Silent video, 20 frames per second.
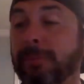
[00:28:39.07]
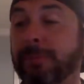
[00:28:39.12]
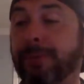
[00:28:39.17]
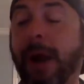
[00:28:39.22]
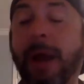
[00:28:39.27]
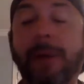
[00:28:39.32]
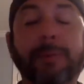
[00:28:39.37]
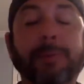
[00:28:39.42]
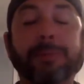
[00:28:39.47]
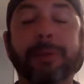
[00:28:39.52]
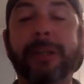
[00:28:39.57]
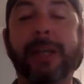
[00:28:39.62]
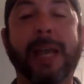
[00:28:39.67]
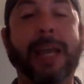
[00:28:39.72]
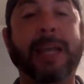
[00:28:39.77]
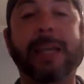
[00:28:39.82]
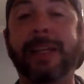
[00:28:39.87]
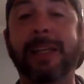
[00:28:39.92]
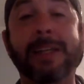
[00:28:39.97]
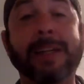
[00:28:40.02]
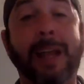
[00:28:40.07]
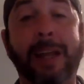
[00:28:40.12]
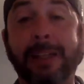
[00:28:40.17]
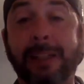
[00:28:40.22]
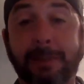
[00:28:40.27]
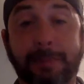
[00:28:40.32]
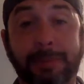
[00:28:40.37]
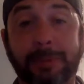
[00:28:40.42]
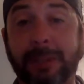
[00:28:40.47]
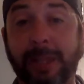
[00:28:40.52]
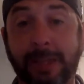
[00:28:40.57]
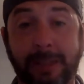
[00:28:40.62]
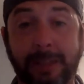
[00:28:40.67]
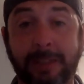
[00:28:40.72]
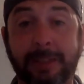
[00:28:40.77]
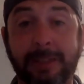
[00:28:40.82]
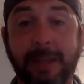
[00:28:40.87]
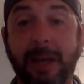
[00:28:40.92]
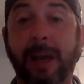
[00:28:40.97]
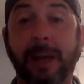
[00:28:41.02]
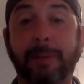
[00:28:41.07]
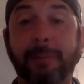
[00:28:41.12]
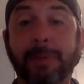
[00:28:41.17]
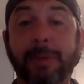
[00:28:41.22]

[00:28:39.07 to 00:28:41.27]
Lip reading: Probably 80, 90% of the time.